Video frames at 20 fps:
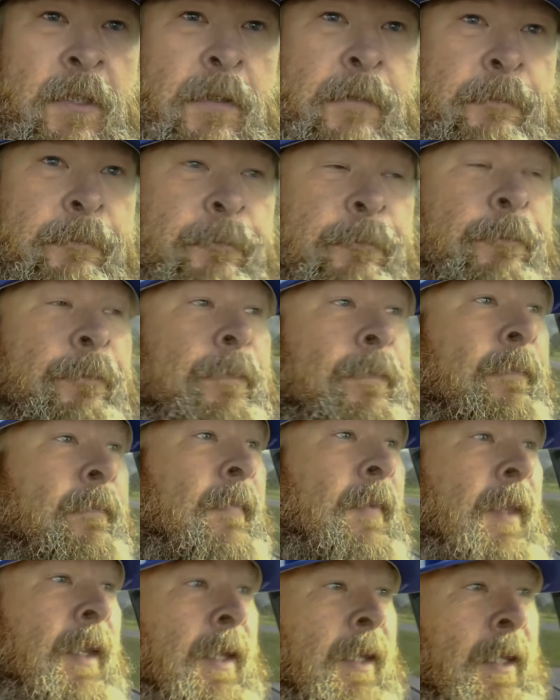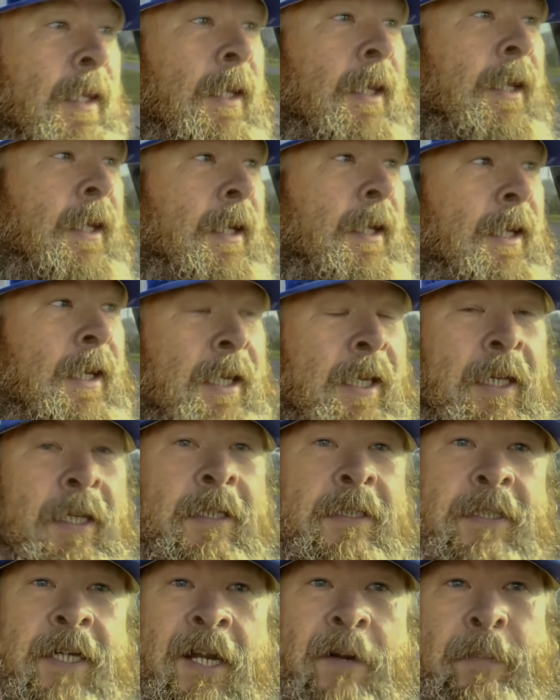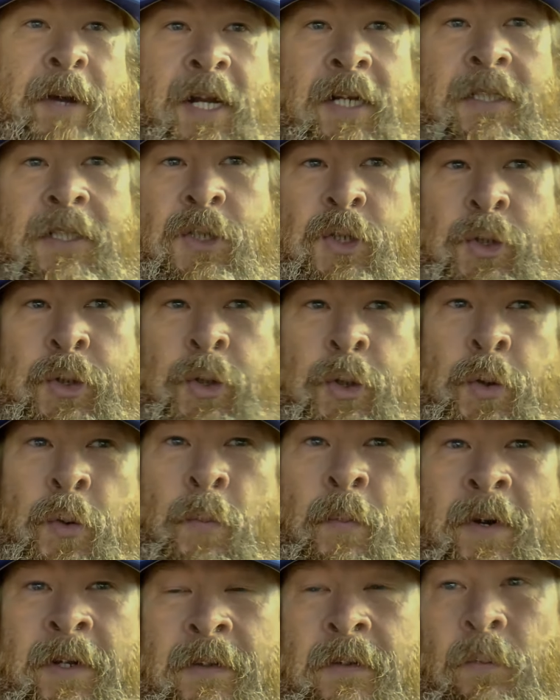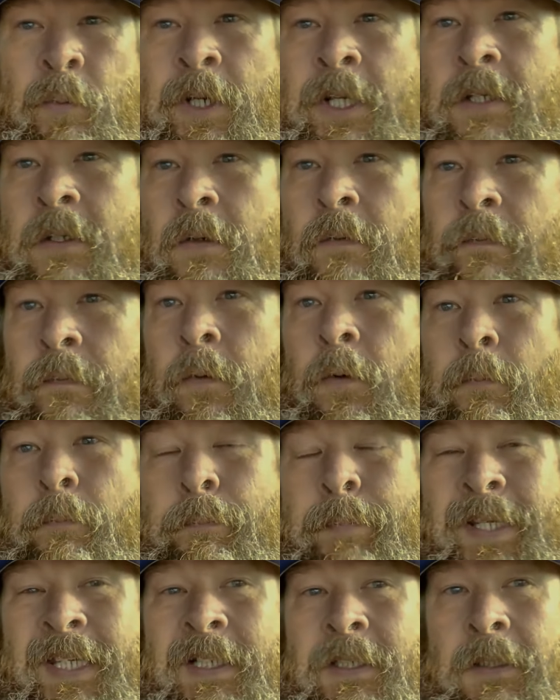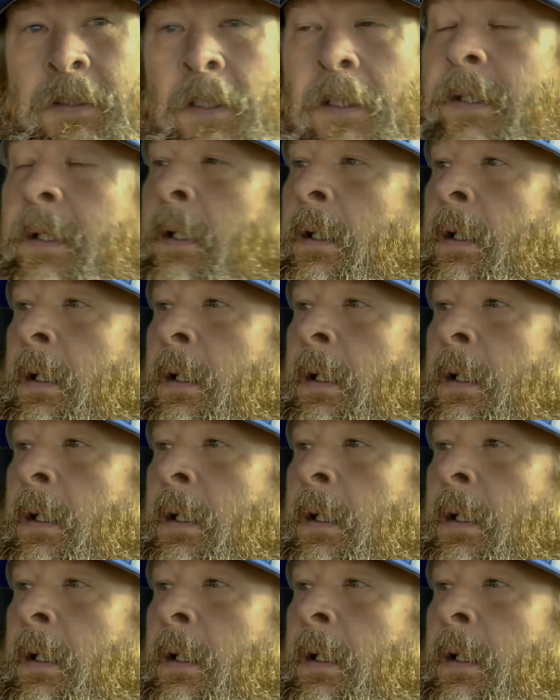and it's got about a 2-month window for build.